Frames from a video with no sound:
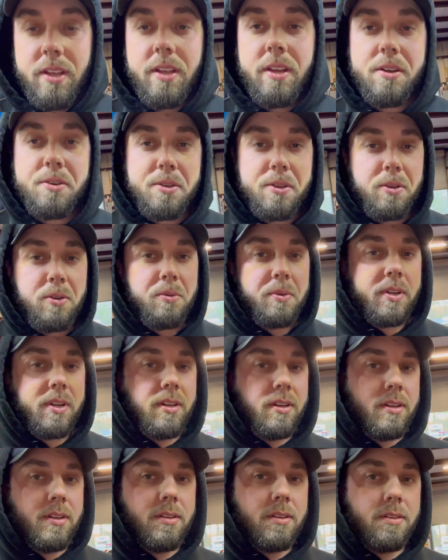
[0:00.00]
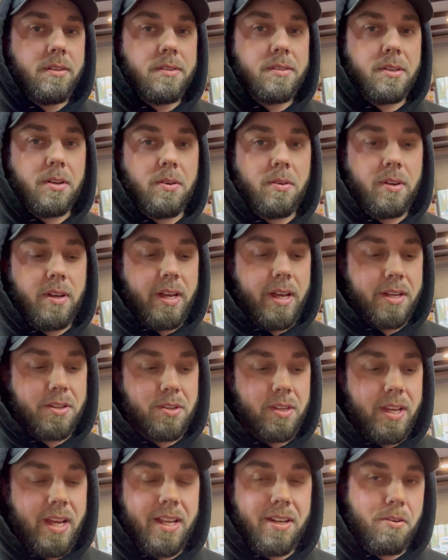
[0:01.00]
Here's the old one. So
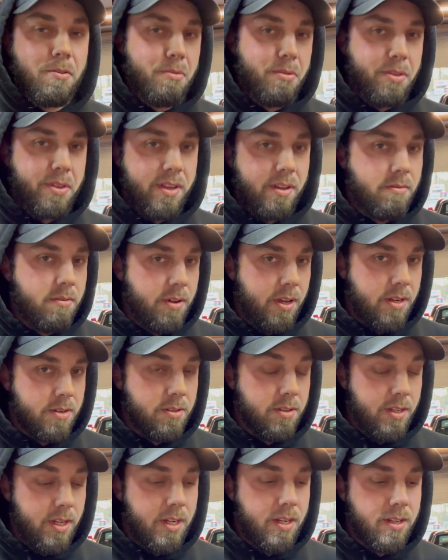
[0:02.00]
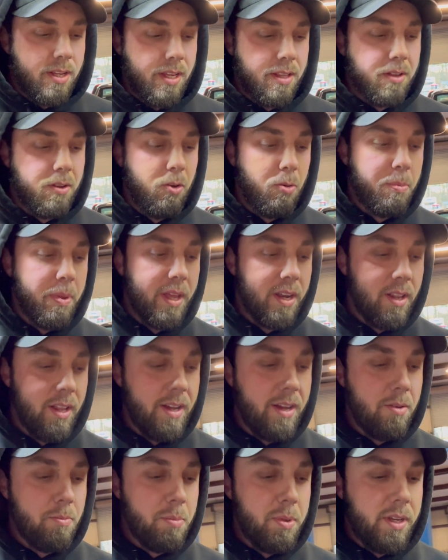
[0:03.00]
actually, I don't think we actually need to take the whole pedal
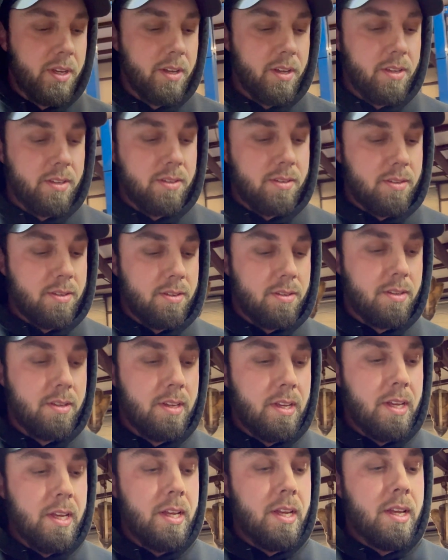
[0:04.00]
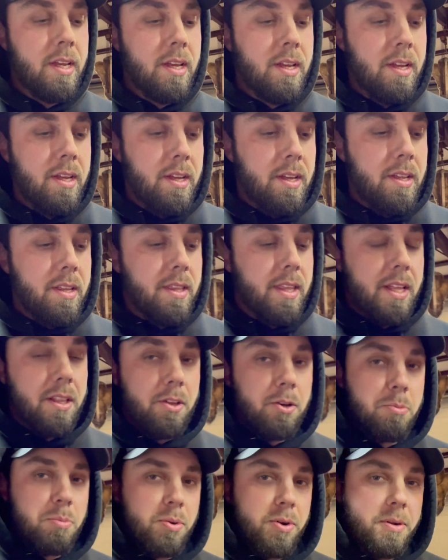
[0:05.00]
out because they
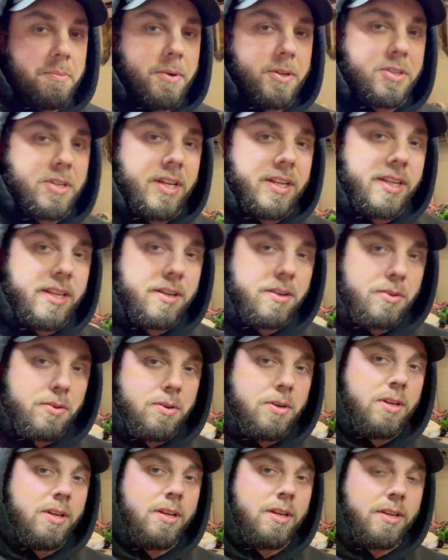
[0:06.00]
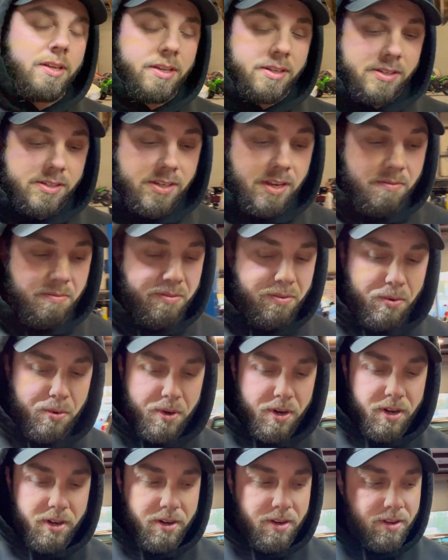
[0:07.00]
look pretty much identical, except
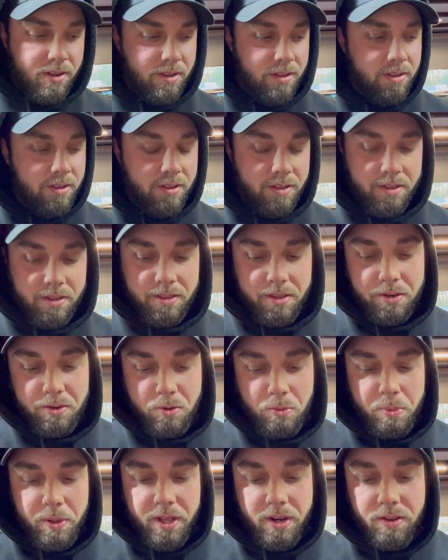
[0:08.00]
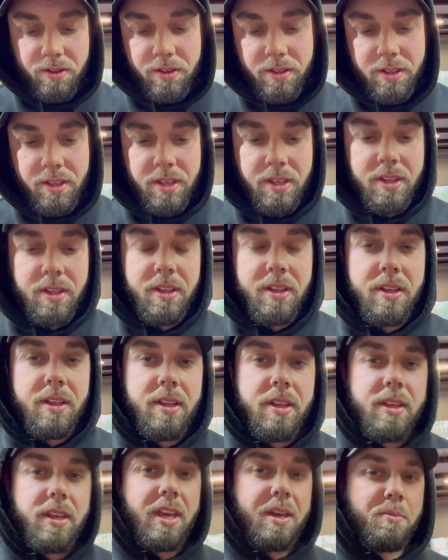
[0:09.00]
for the new pedal
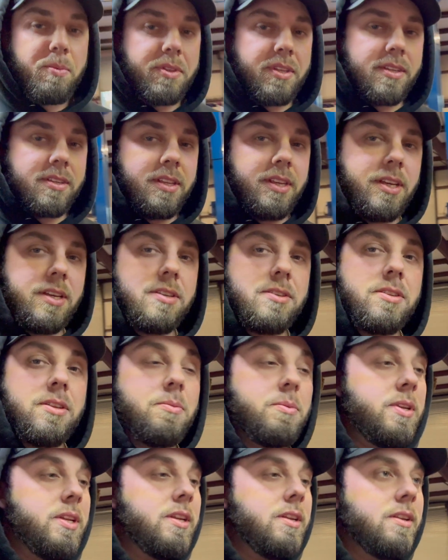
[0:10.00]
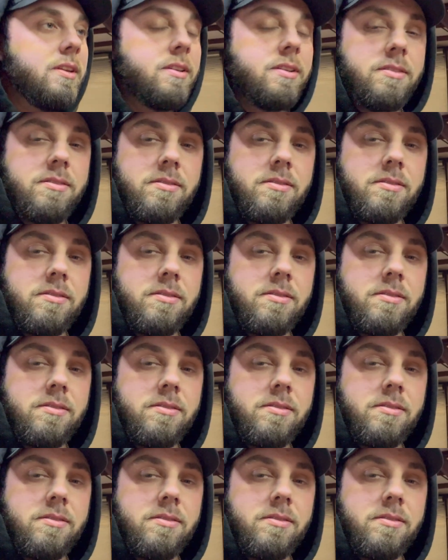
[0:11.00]
came with this linkage that we needed.